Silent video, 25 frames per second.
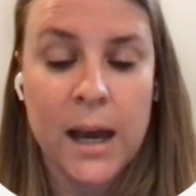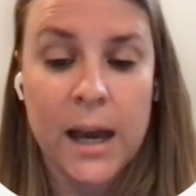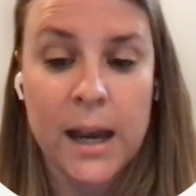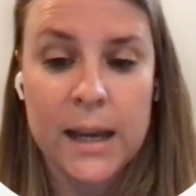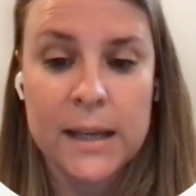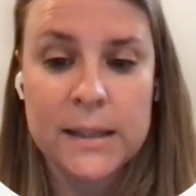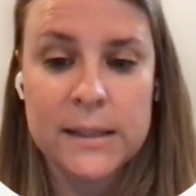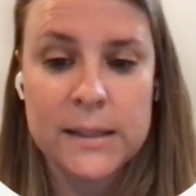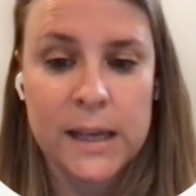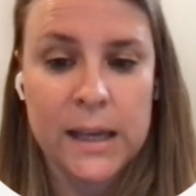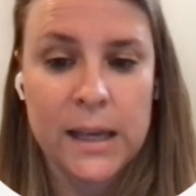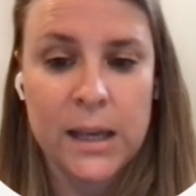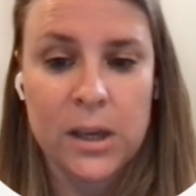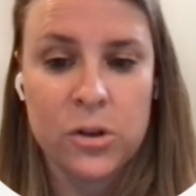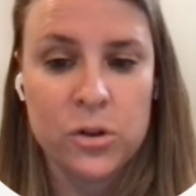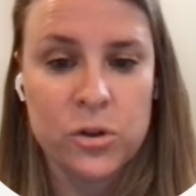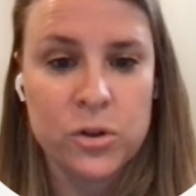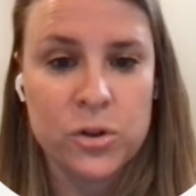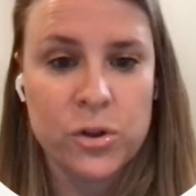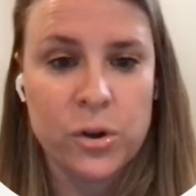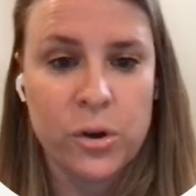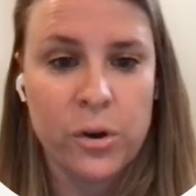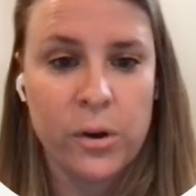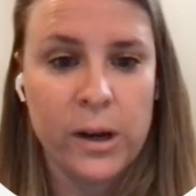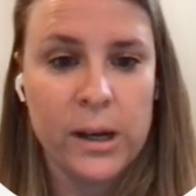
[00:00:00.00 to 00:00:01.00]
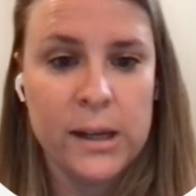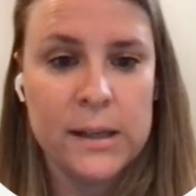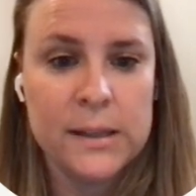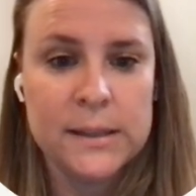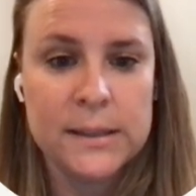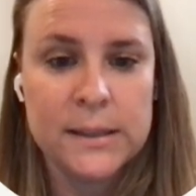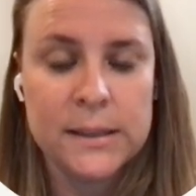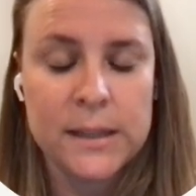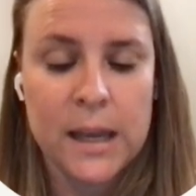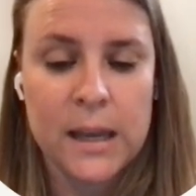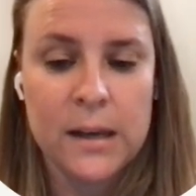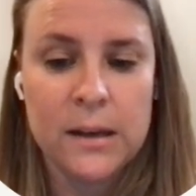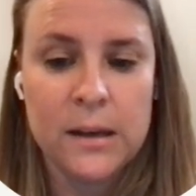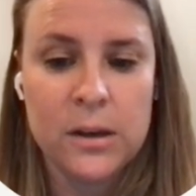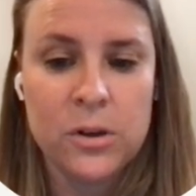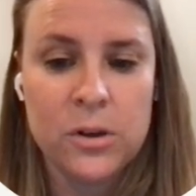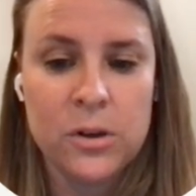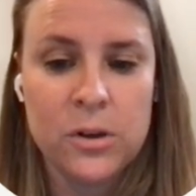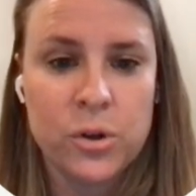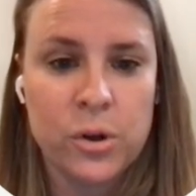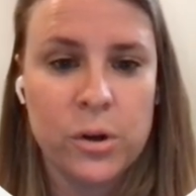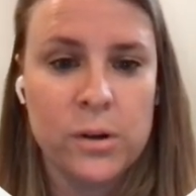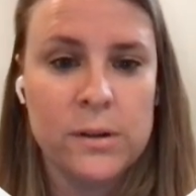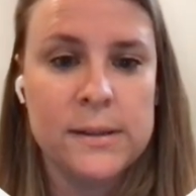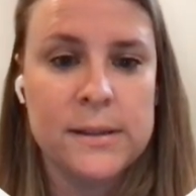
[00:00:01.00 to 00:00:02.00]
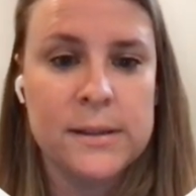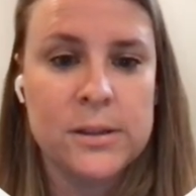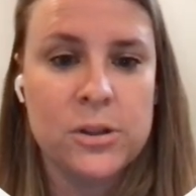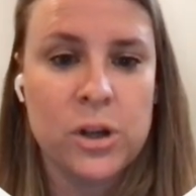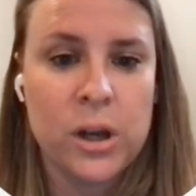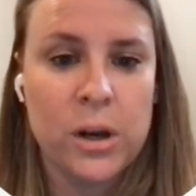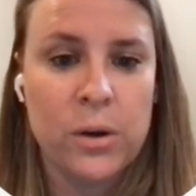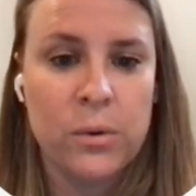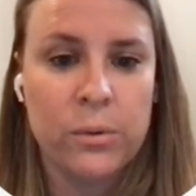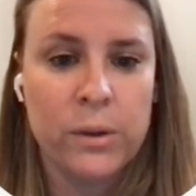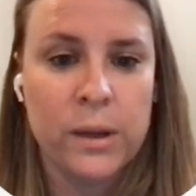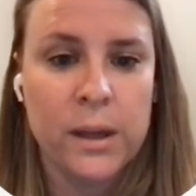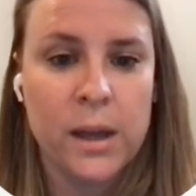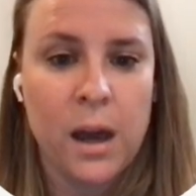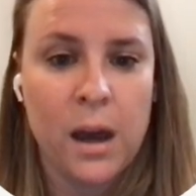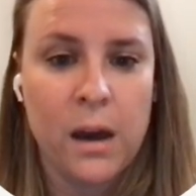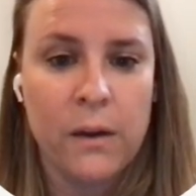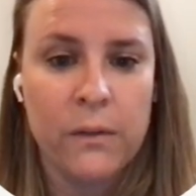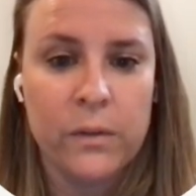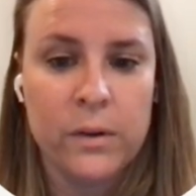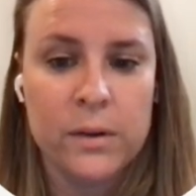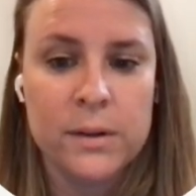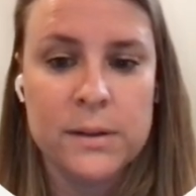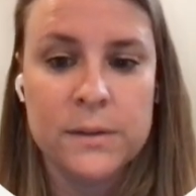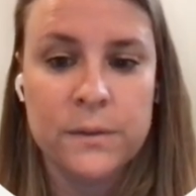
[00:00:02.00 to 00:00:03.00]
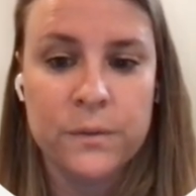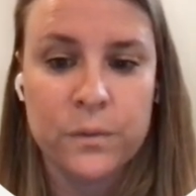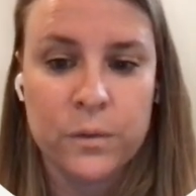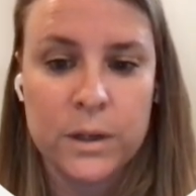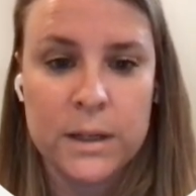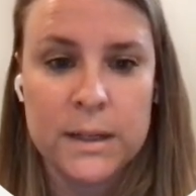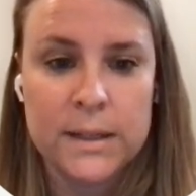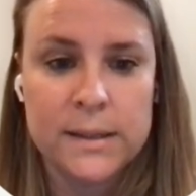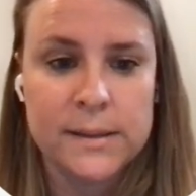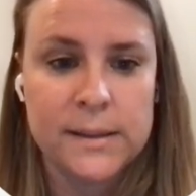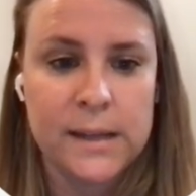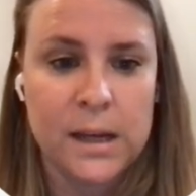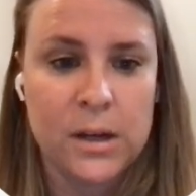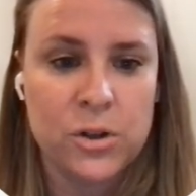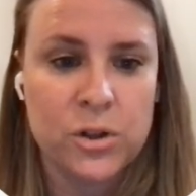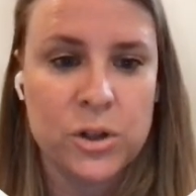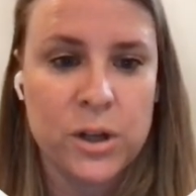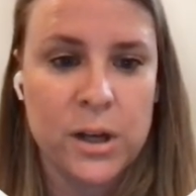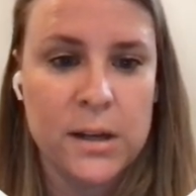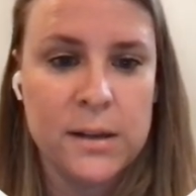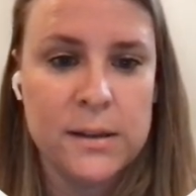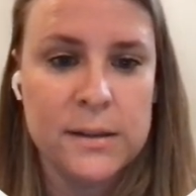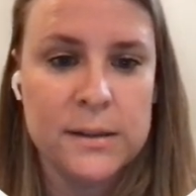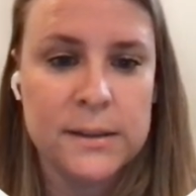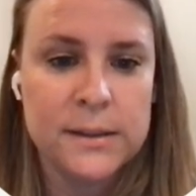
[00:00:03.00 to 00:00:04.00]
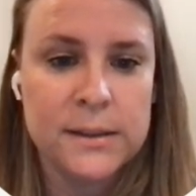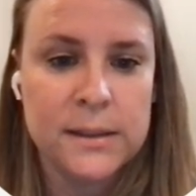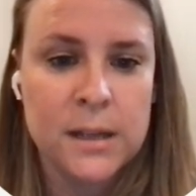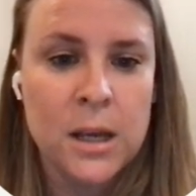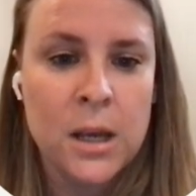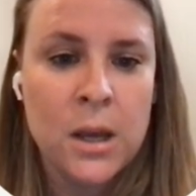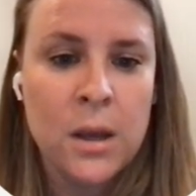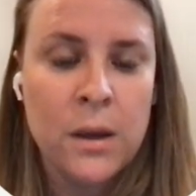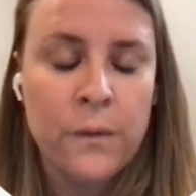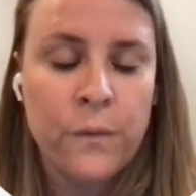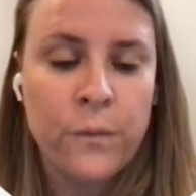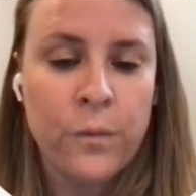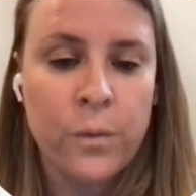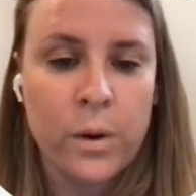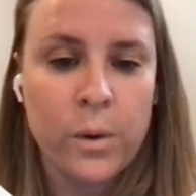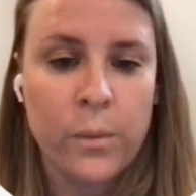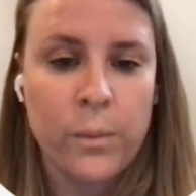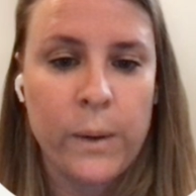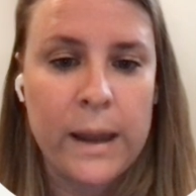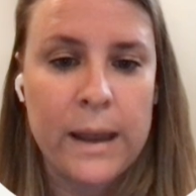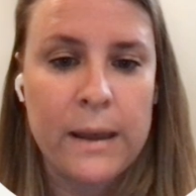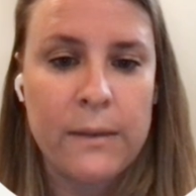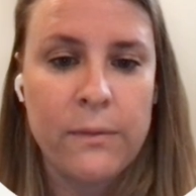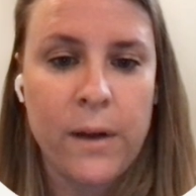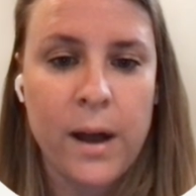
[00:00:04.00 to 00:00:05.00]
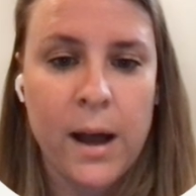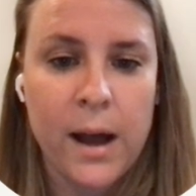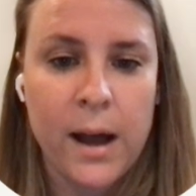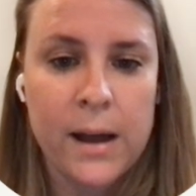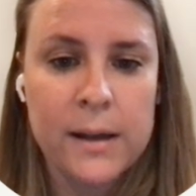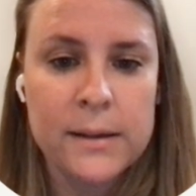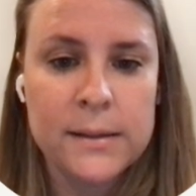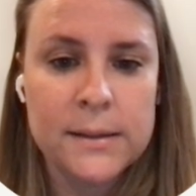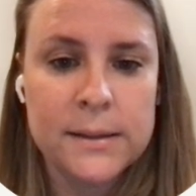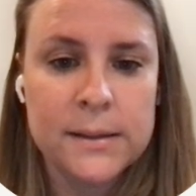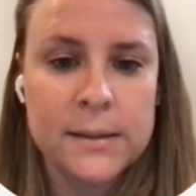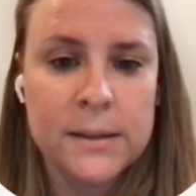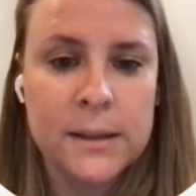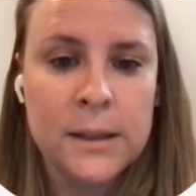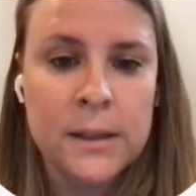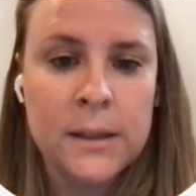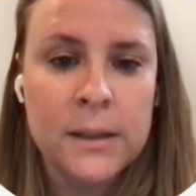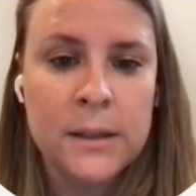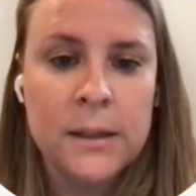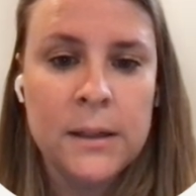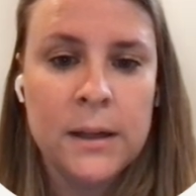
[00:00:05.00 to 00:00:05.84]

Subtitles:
I take insurance, and insurance generally covers free sessions for weight loss.